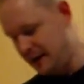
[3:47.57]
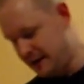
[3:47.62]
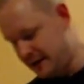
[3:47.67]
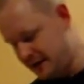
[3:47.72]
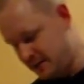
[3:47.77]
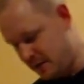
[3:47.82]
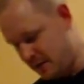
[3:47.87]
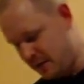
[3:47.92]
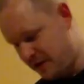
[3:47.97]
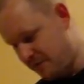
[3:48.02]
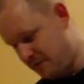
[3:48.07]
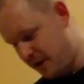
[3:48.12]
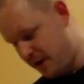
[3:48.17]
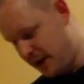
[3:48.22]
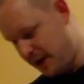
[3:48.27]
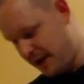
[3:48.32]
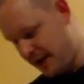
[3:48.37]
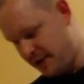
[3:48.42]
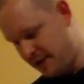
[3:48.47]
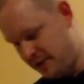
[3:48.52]
is one of
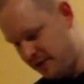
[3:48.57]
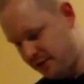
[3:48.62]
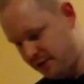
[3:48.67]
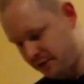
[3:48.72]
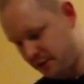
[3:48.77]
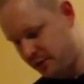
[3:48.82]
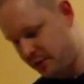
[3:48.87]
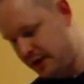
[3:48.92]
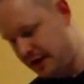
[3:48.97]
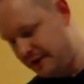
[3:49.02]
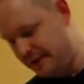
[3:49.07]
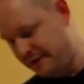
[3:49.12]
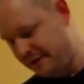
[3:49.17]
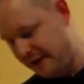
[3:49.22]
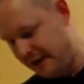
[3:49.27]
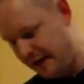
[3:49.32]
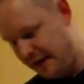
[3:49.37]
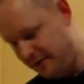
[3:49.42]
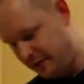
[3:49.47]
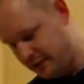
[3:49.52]
my 3
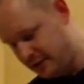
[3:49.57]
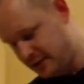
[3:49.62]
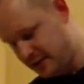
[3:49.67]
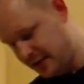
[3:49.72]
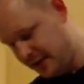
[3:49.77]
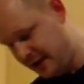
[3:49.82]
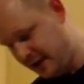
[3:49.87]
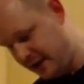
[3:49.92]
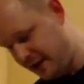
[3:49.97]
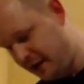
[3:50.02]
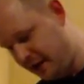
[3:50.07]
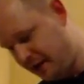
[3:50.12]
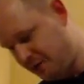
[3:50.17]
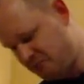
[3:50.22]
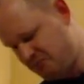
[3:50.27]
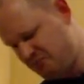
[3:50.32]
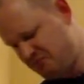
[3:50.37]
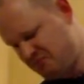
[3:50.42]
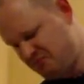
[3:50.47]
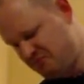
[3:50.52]
favorite
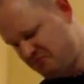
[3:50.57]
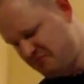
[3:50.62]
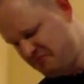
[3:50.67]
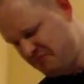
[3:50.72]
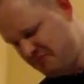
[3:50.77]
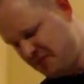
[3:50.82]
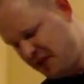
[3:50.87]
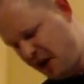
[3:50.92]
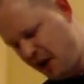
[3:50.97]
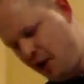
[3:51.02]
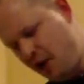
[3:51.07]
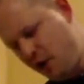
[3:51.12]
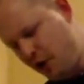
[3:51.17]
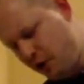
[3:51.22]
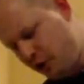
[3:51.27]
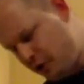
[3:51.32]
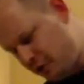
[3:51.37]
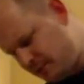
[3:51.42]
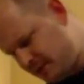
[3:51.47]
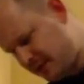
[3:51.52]

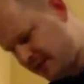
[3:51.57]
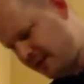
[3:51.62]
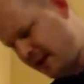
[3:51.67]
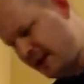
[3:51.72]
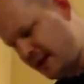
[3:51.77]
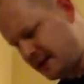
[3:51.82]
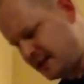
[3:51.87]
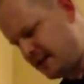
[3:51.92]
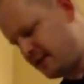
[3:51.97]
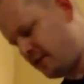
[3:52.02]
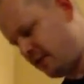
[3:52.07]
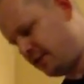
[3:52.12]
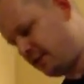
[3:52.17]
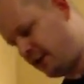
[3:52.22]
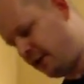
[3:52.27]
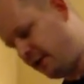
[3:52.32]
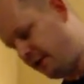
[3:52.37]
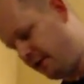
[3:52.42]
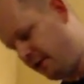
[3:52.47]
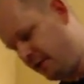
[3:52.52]
herbs. I guess you'd call it a
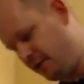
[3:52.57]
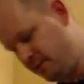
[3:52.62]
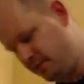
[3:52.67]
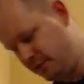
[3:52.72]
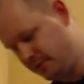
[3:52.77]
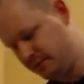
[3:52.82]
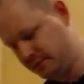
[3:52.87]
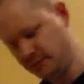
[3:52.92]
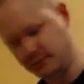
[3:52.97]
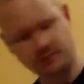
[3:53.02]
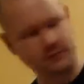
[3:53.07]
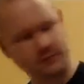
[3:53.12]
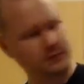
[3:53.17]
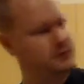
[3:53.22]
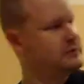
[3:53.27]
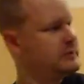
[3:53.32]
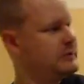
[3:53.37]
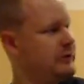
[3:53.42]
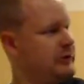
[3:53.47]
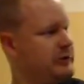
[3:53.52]
herb.
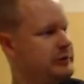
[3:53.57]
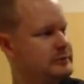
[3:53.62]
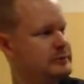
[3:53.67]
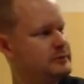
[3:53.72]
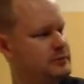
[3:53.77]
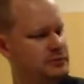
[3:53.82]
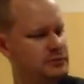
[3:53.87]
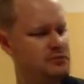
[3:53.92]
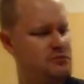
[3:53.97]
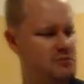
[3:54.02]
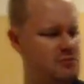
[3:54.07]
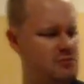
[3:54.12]
A